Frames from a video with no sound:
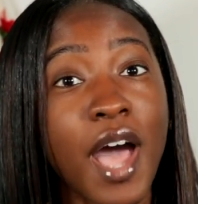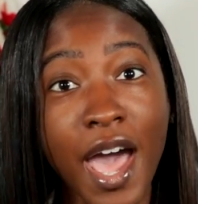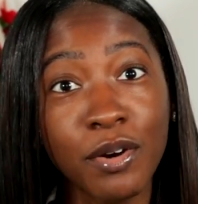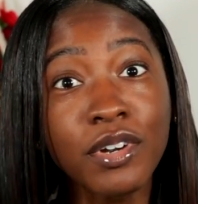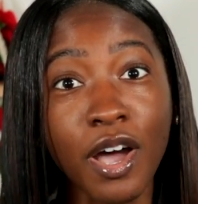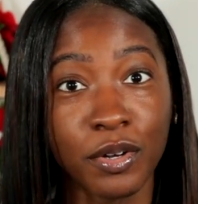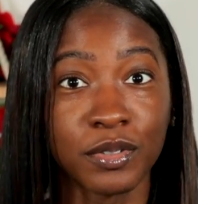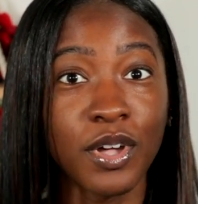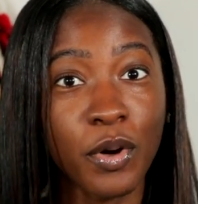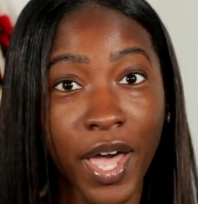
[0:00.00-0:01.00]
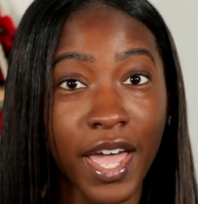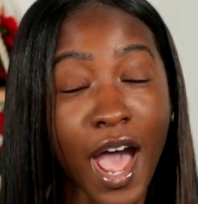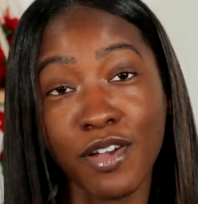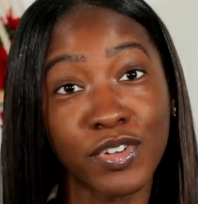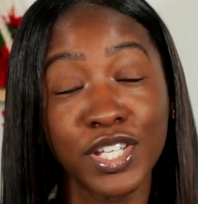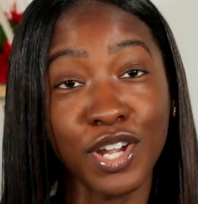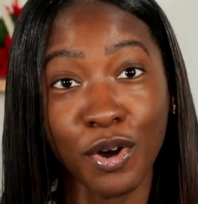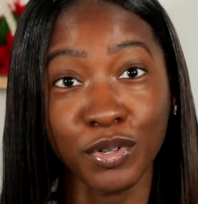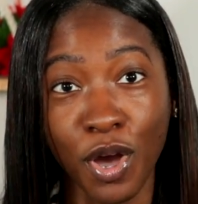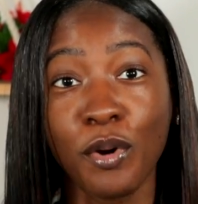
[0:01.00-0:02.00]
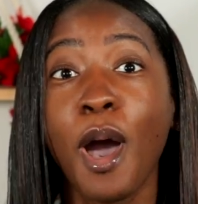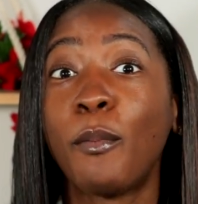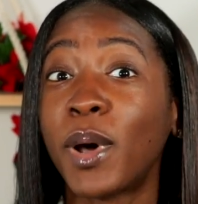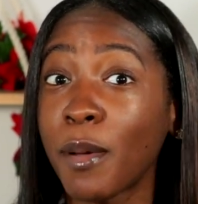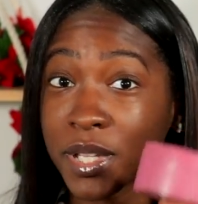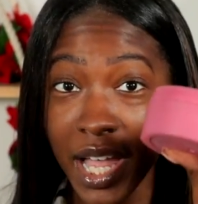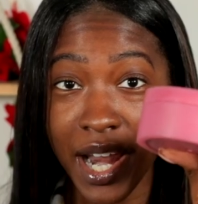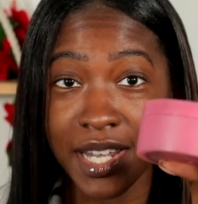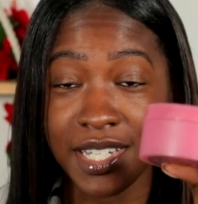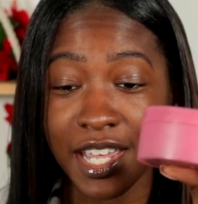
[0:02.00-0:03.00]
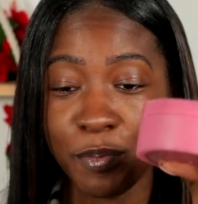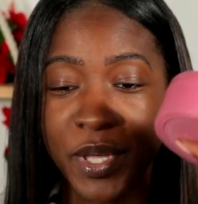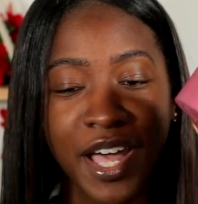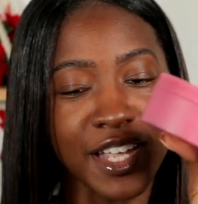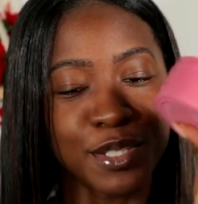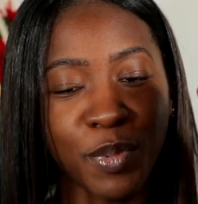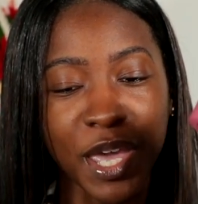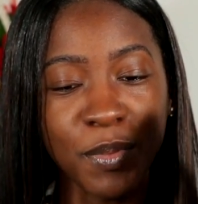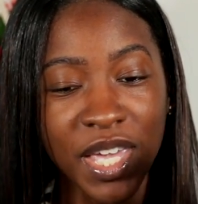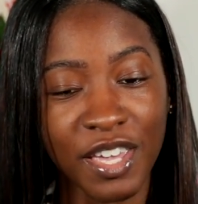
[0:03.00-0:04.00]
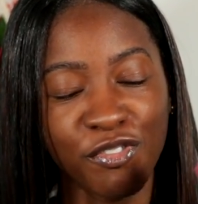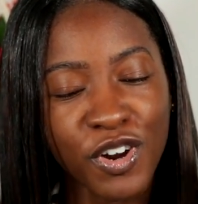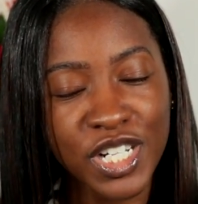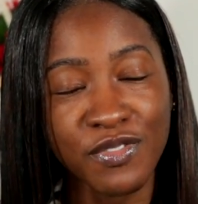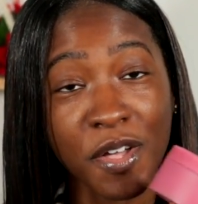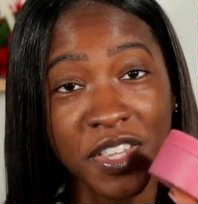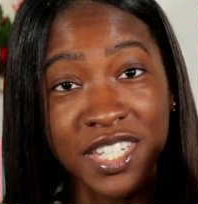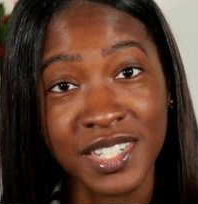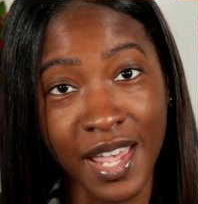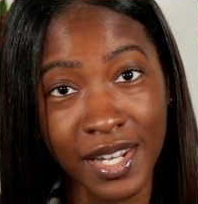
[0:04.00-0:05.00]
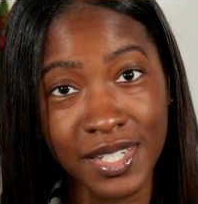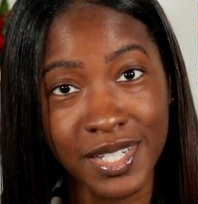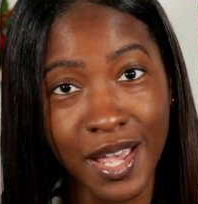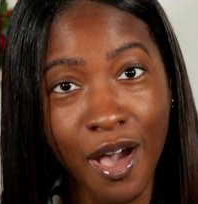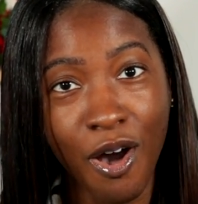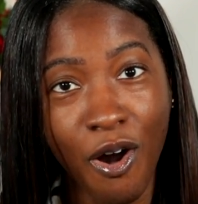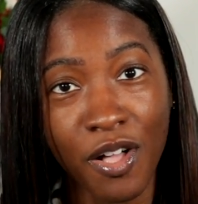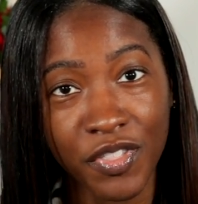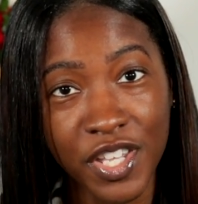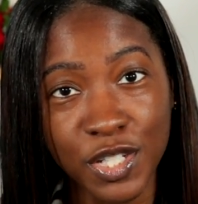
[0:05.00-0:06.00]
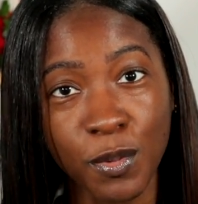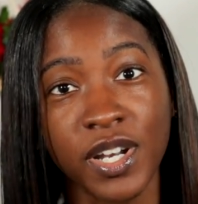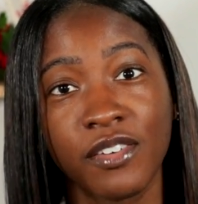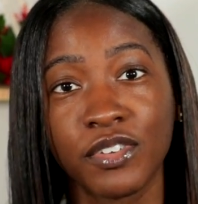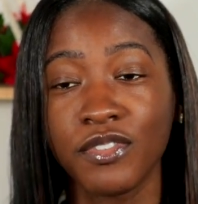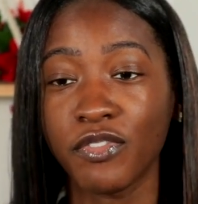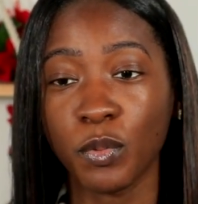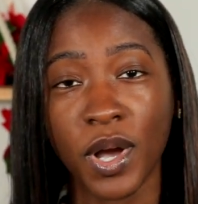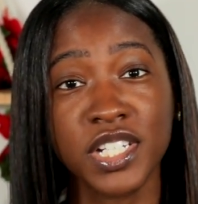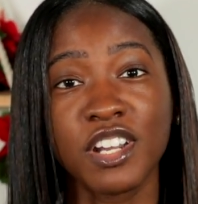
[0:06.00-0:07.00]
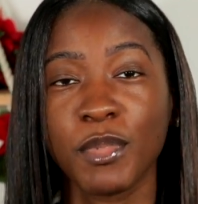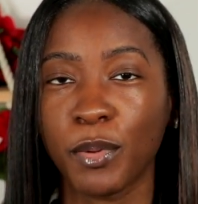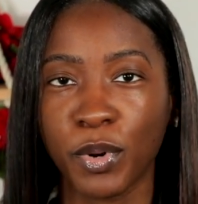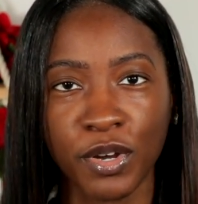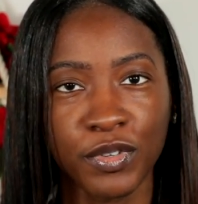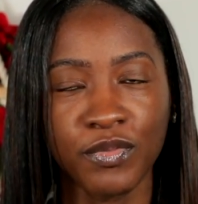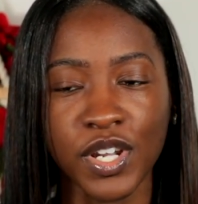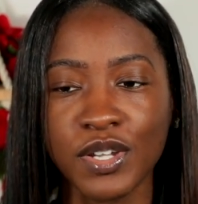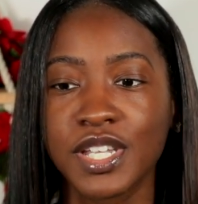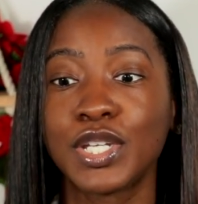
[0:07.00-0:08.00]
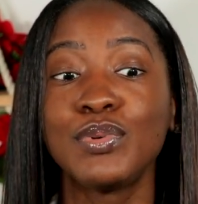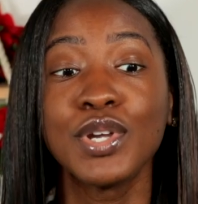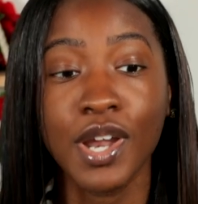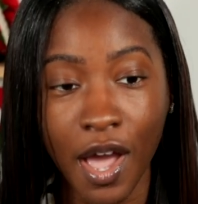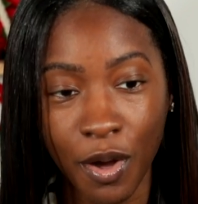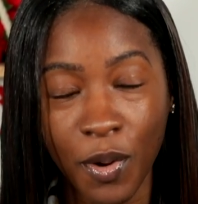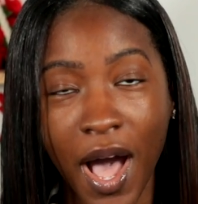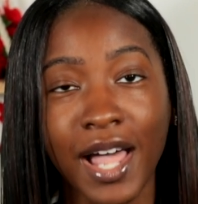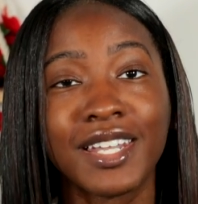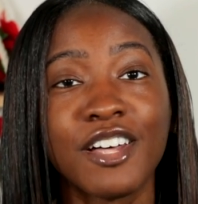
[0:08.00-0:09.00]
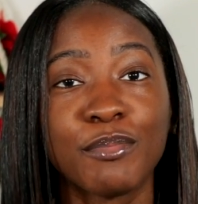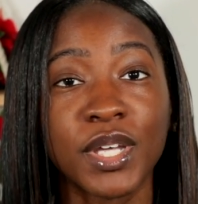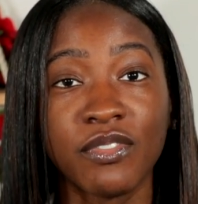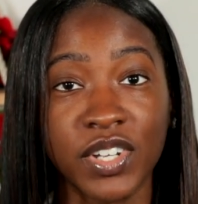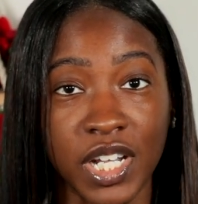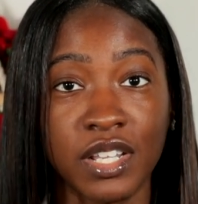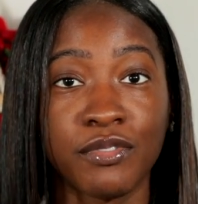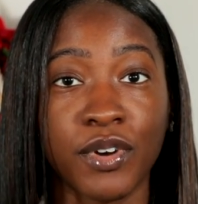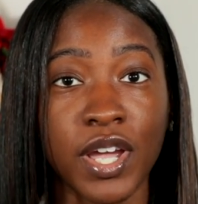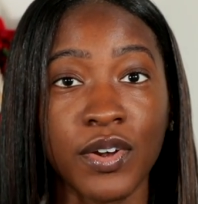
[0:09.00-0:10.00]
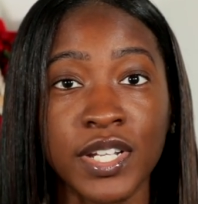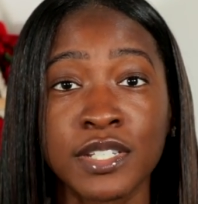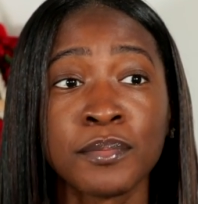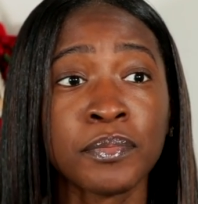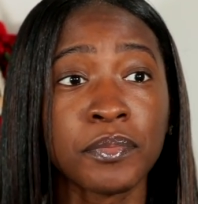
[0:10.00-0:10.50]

I don't know, okay? I really don't know, but I'm glad I did because baby, first of all, the scent, on this one if you've ever watched any of my perfume videos then you know I love me a vanilla fragrance